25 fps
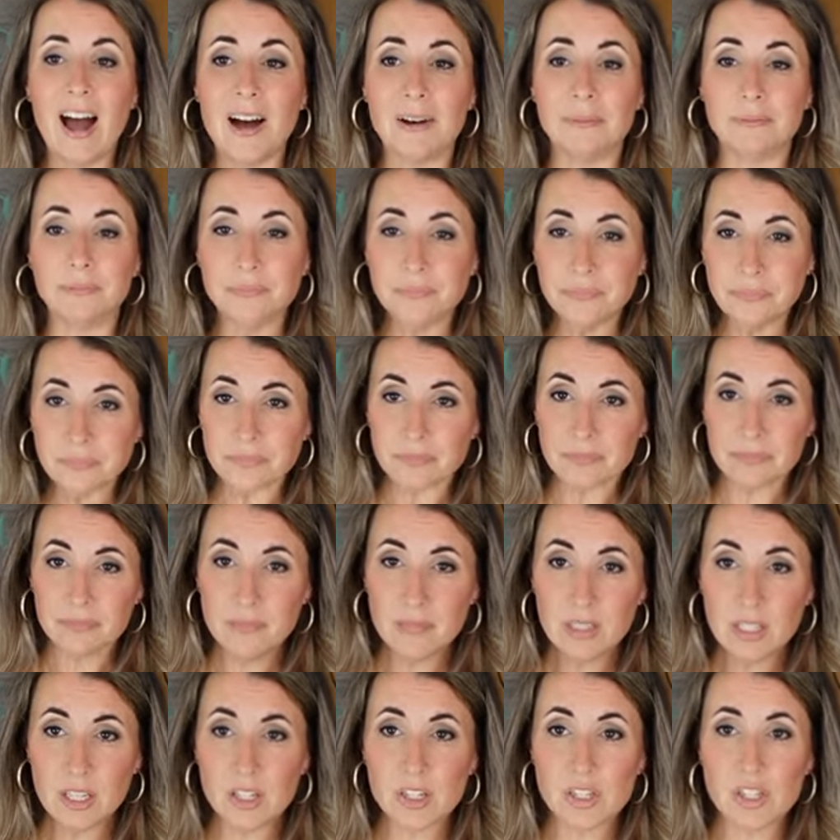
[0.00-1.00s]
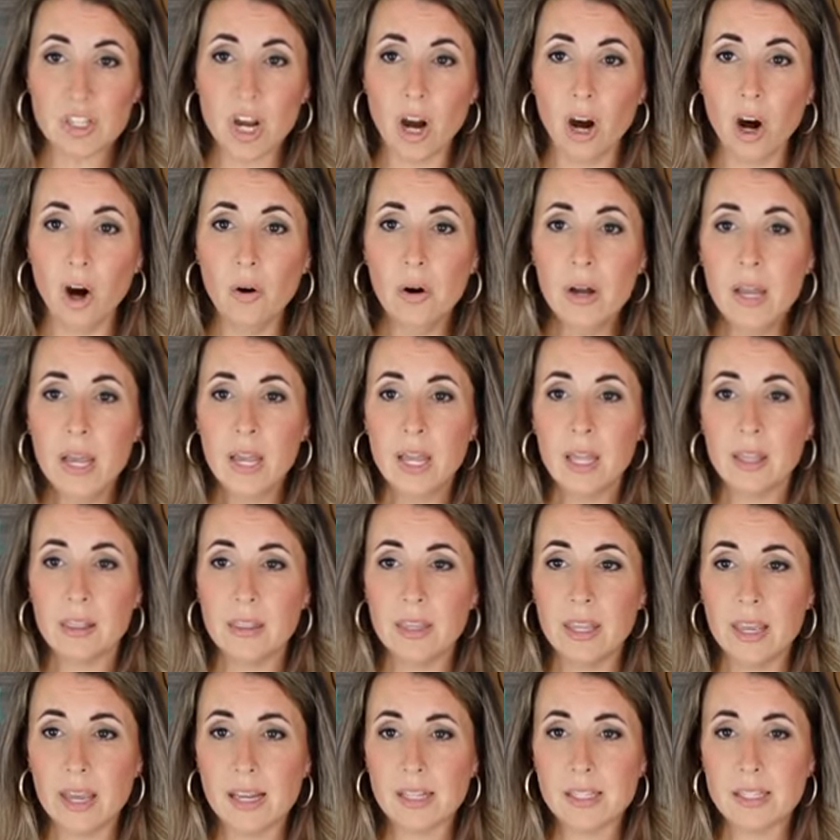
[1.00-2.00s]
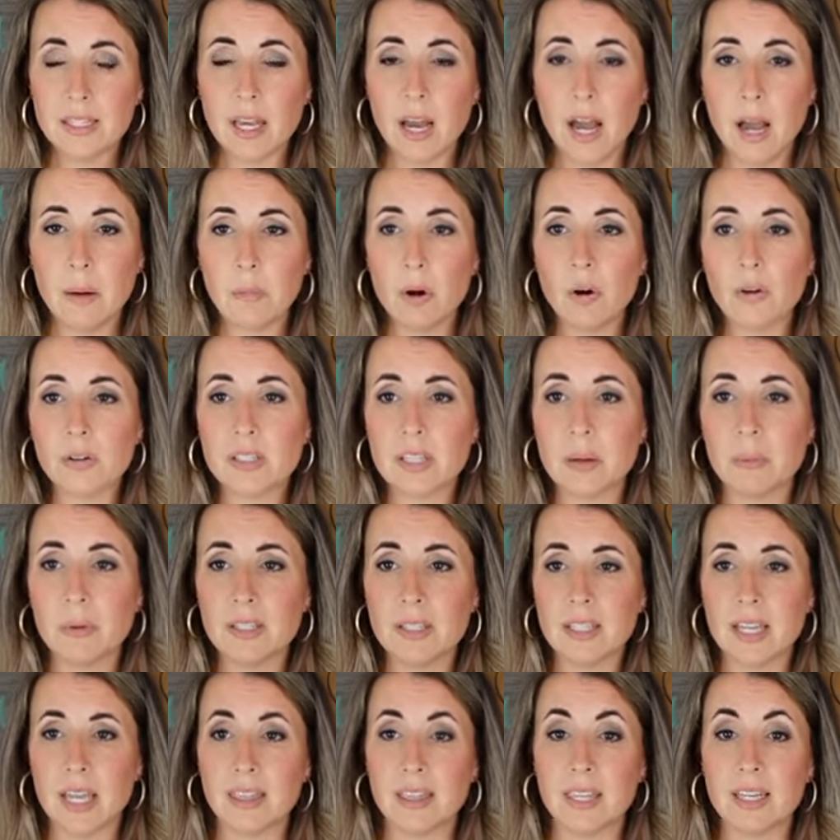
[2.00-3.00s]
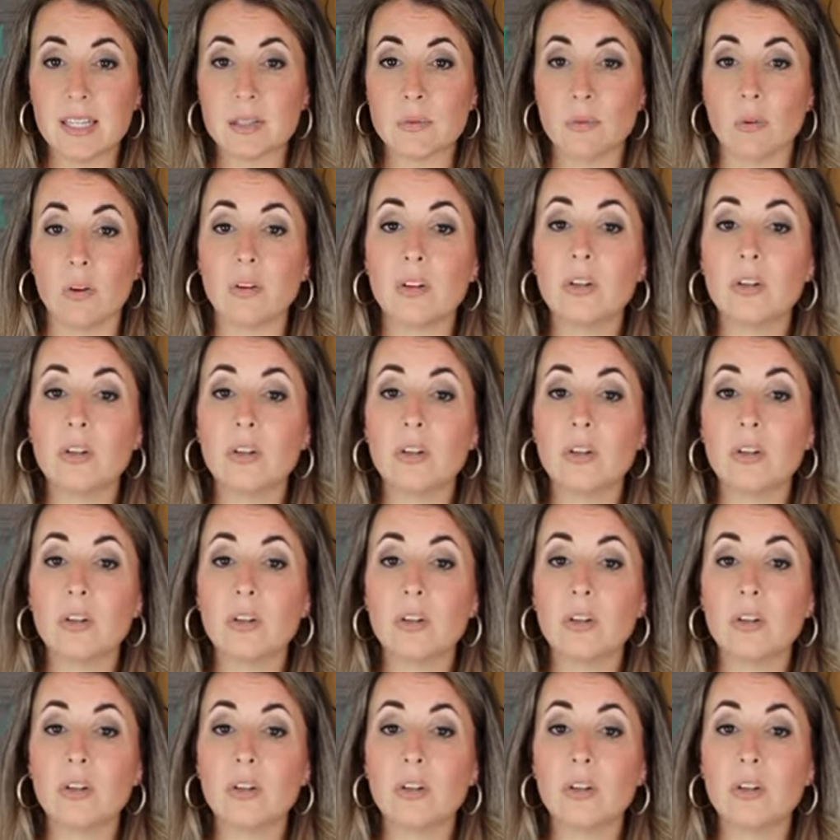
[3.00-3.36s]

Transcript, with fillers: Um, so this, um, oh, someone said this,